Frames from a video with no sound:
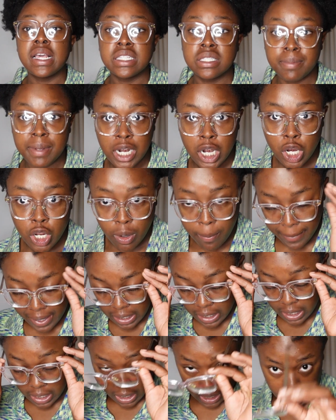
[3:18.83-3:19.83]
It's been a little
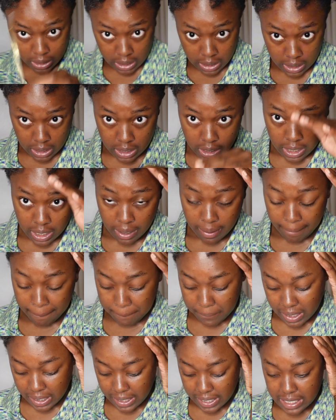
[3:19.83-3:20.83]
minute,
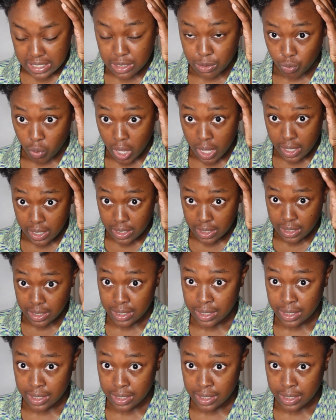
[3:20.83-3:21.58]
but guess what?